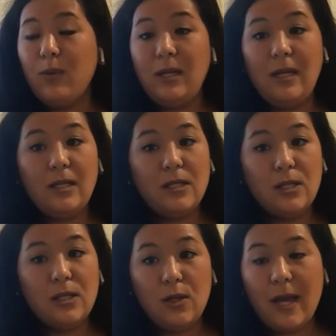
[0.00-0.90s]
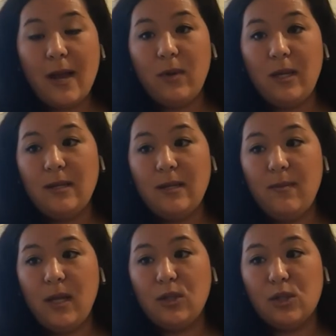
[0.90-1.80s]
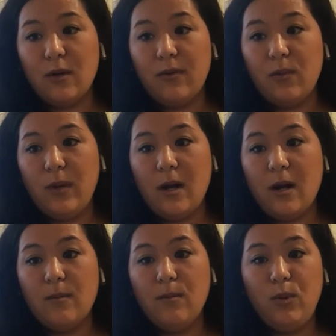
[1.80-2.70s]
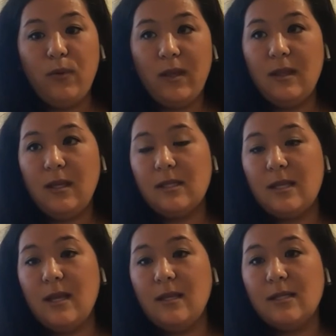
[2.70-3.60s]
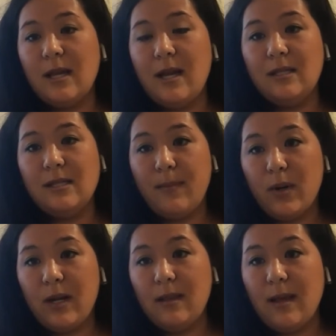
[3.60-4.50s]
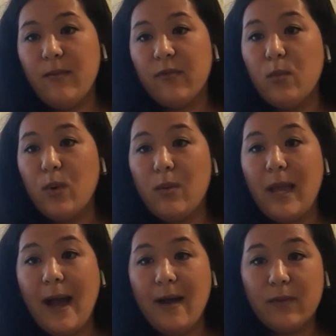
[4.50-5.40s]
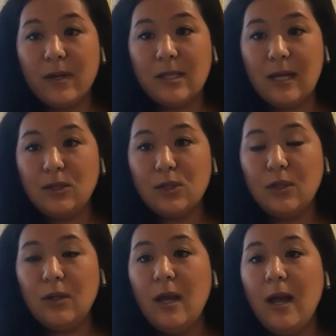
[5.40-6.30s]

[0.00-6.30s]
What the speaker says: We need to do that. We need to make sure that we are moving these things and separating them from where we have residential.